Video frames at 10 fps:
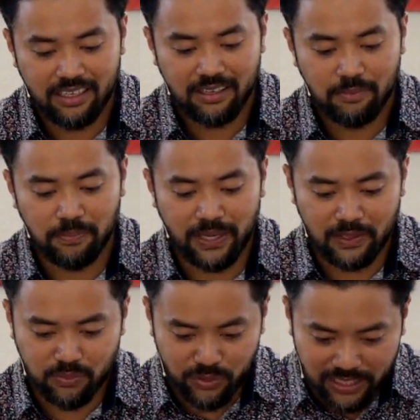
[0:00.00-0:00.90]
But I
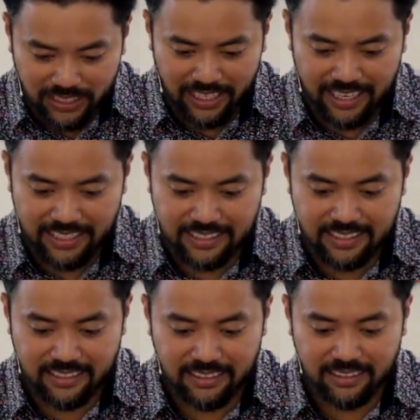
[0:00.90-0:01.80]

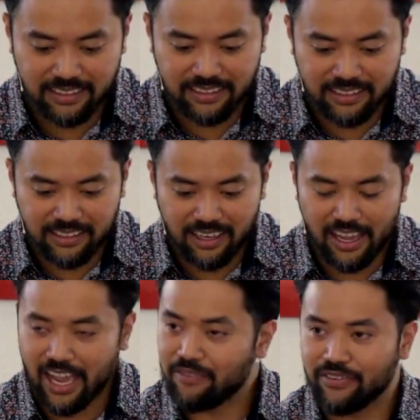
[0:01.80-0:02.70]
realized
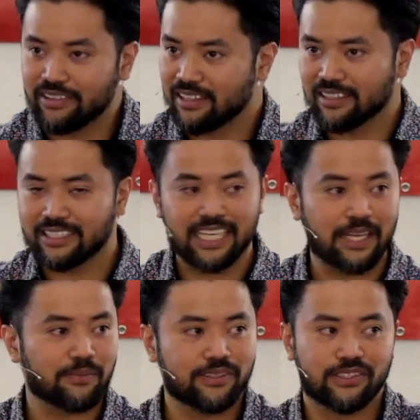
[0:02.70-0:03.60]
everything that came
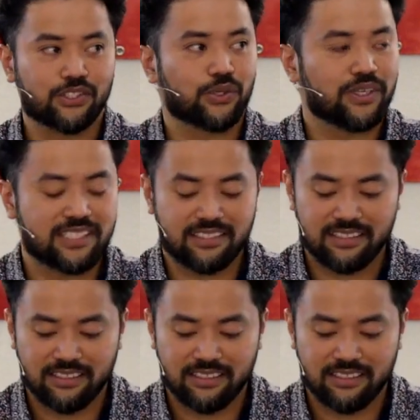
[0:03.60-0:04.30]
with this choice.